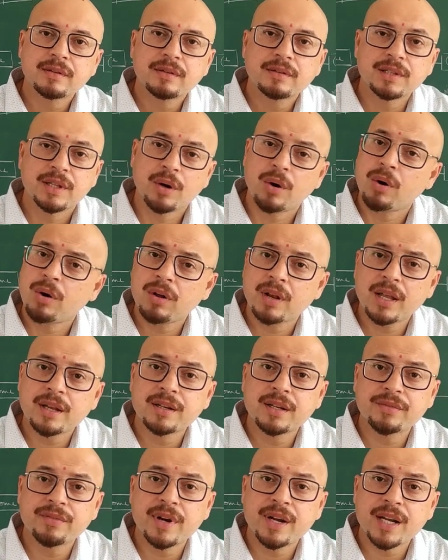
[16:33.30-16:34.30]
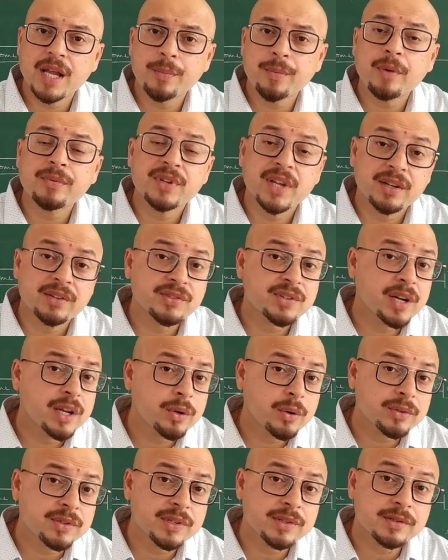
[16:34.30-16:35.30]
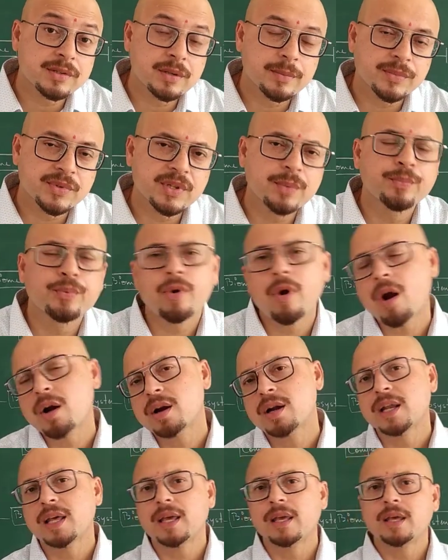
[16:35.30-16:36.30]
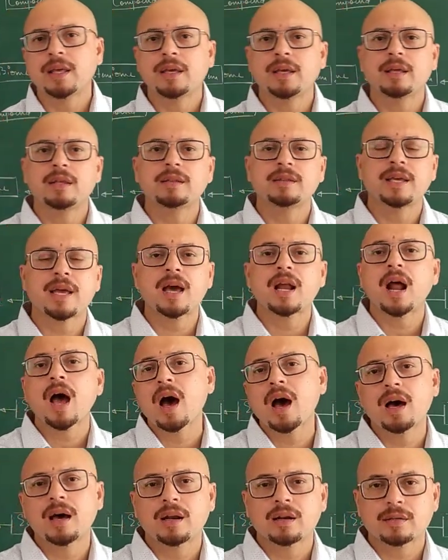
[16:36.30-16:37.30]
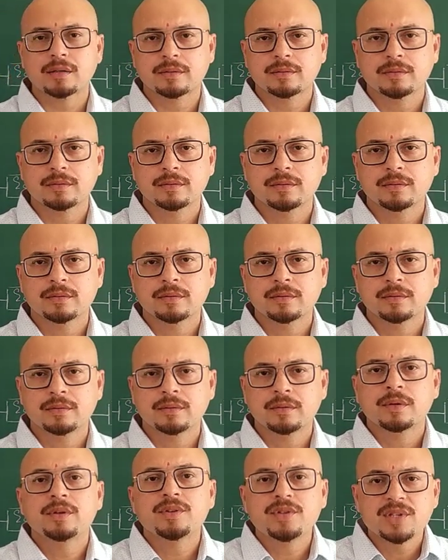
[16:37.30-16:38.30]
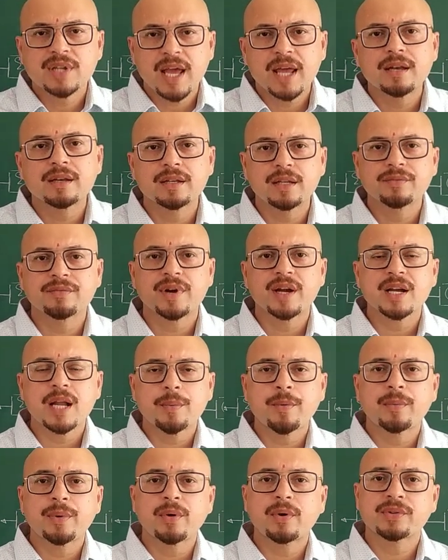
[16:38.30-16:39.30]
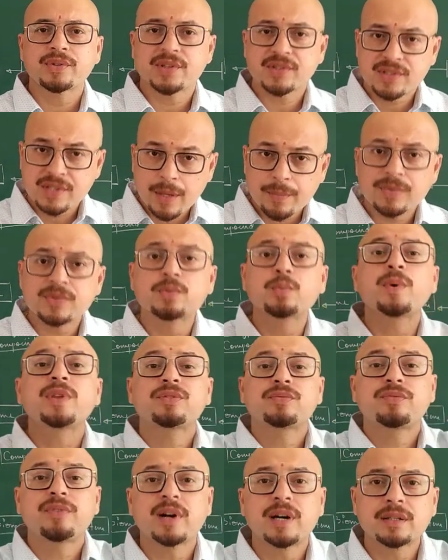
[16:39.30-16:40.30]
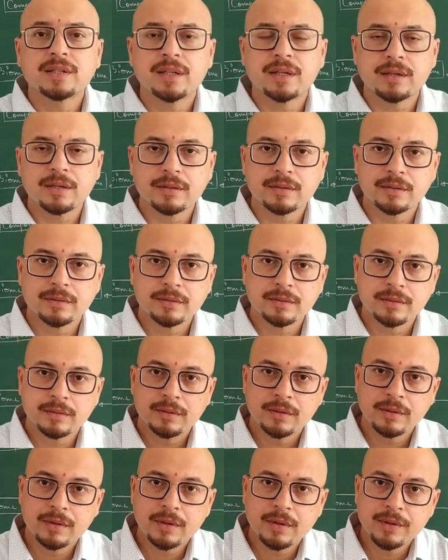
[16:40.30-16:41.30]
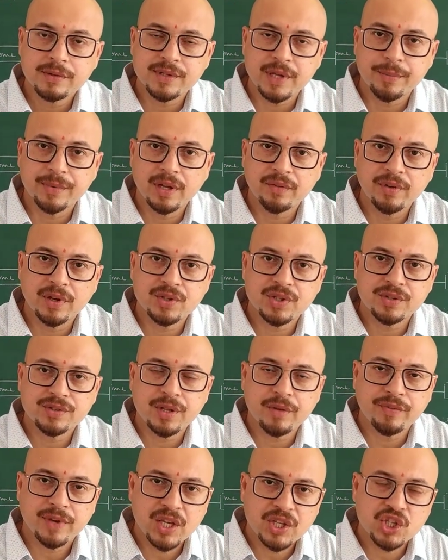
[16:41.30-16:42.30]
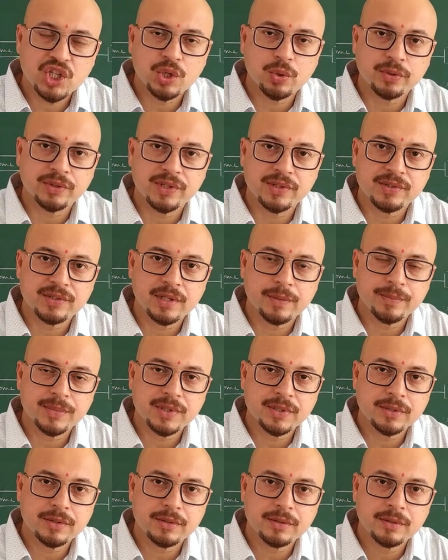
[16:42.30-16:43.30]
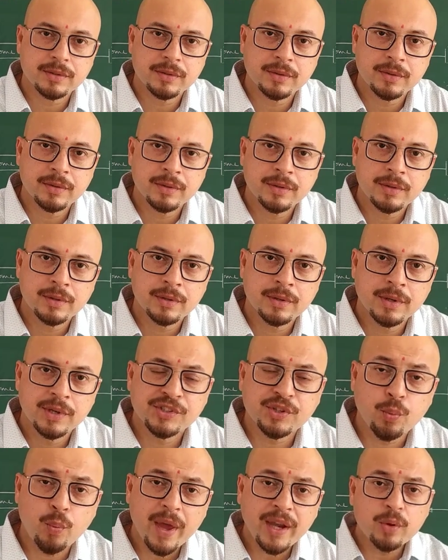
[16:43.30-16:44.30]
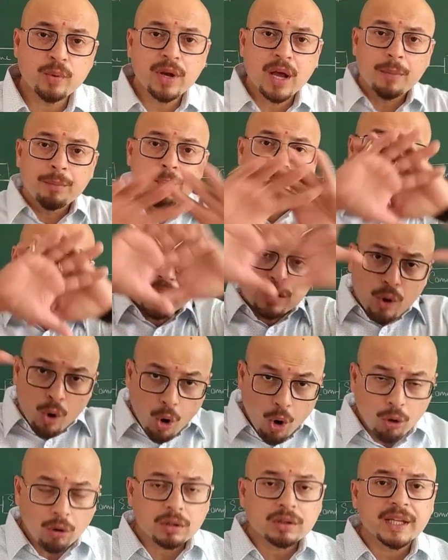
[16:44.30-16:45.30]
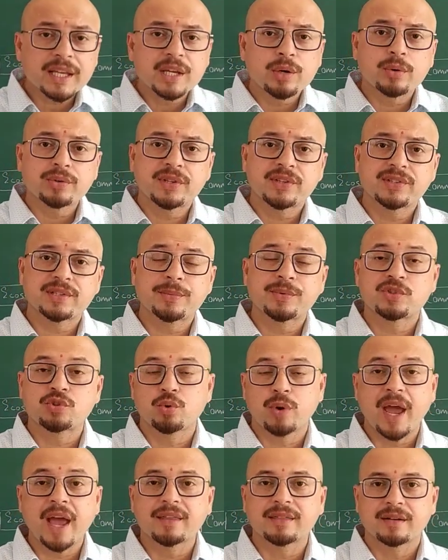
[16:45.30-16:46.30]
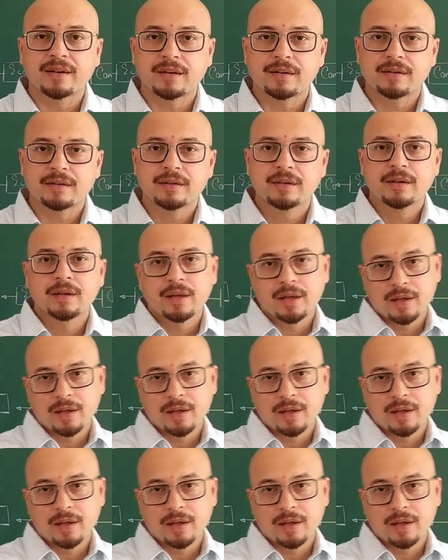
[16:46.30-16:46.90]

they all are different type of terrestrial ecosystems. So broadly, there are 10 different type of ecosystems with further subdivisions of each ecosystems. So when you combine all the ecosystems together,